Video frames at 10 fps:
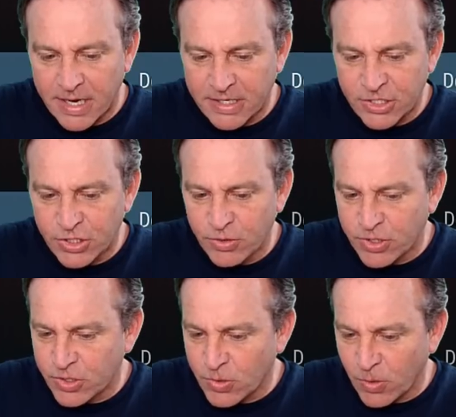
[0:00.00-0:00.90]
I'm going to
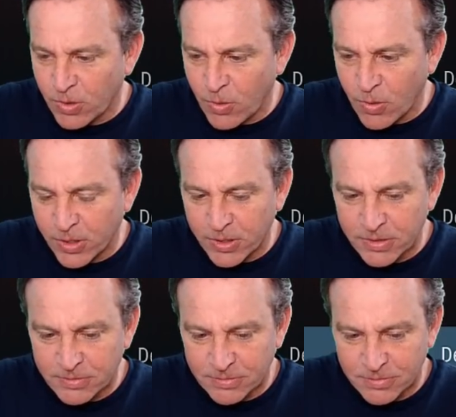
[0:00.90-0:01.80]
do a sort
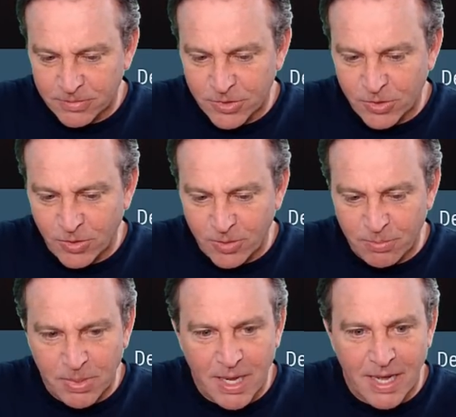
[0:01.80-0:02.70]
order,
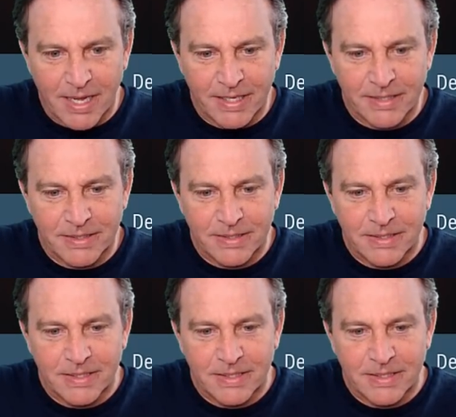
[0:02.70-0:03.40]
sort by,